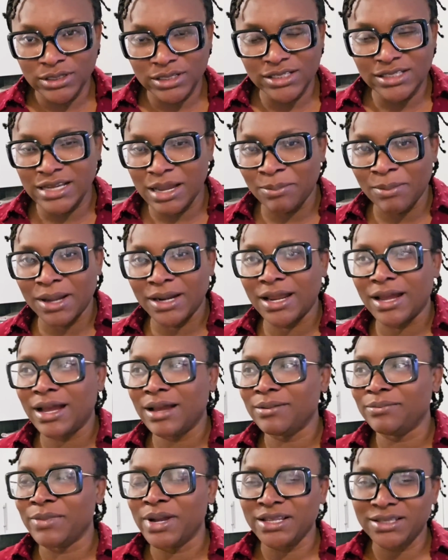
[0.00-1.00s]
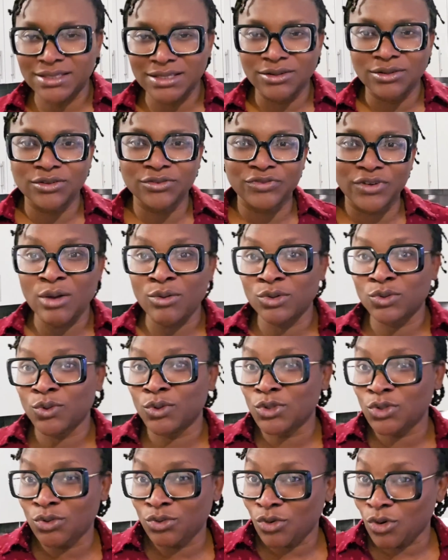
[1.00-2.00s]
this Japada myself. That was
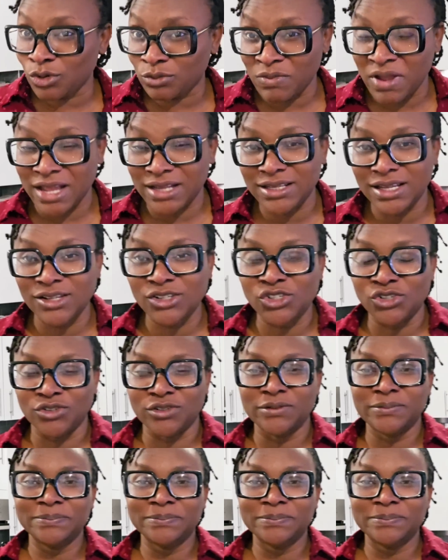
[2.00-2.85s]
what caught my attention.